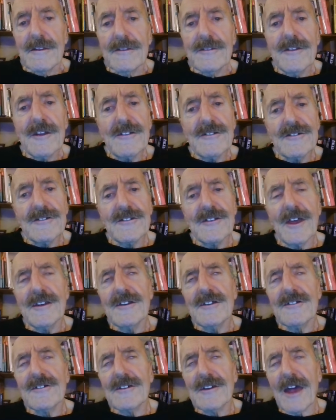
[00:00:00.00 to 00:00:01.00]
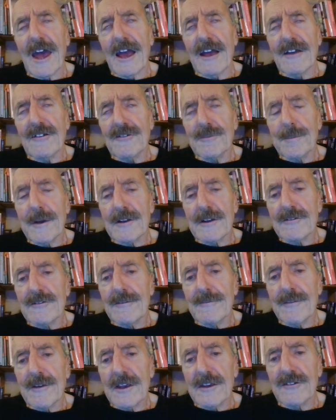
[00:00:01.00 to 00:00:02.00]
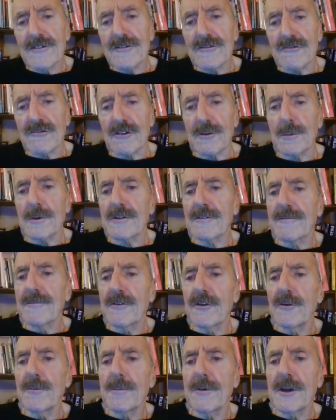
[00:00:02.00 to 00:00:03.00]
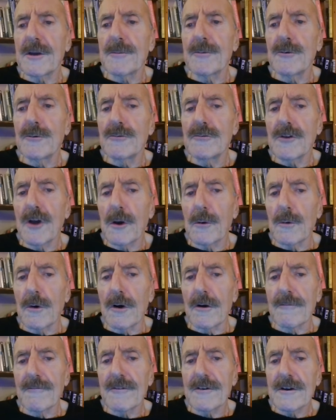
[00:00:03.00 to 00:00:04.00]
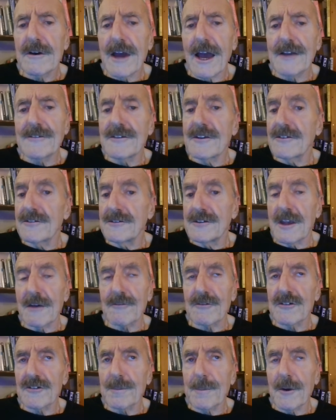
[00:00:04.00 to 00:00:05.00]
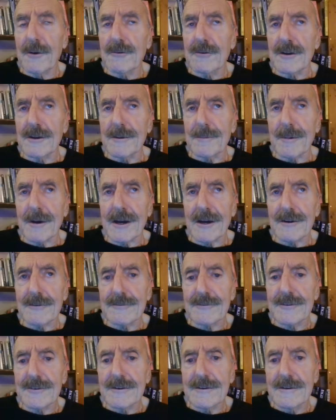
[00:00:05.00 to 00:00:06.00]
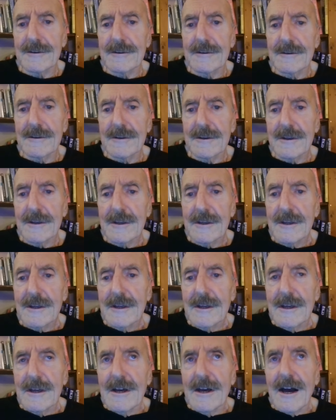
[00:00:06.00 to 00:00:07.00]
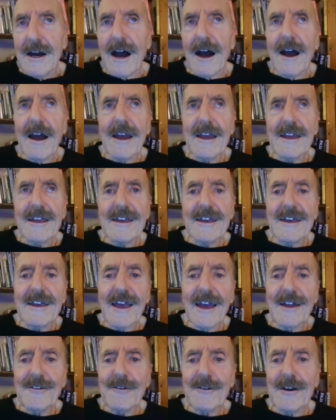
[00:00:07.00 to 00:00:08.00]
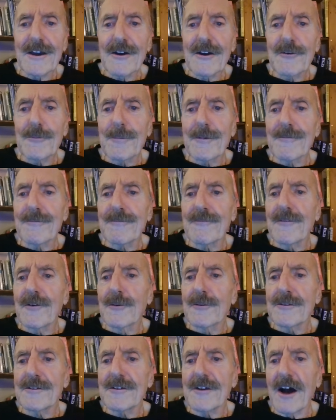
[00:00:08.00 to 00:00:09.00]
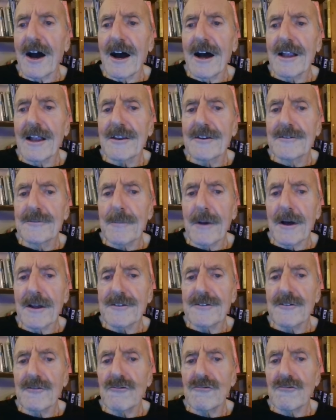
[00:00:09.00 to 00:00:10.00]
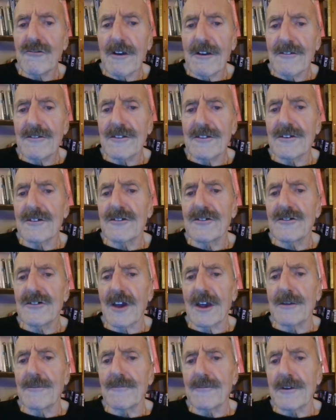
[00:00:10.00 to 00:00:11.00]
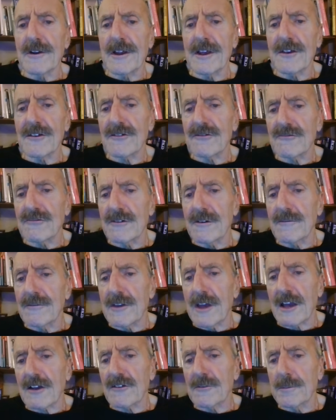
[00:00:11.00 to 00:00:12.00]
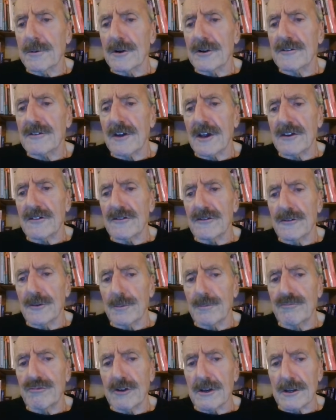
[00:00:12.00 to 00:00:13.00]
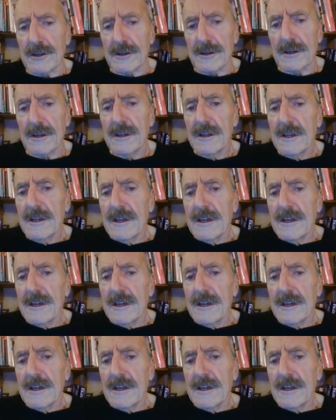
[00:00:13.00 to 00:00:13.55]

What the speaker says: This then is an aspect of history which few people know of and is never spoken about. I cannot help but feel that Ireland might address this shameful history of the exploitation of Britain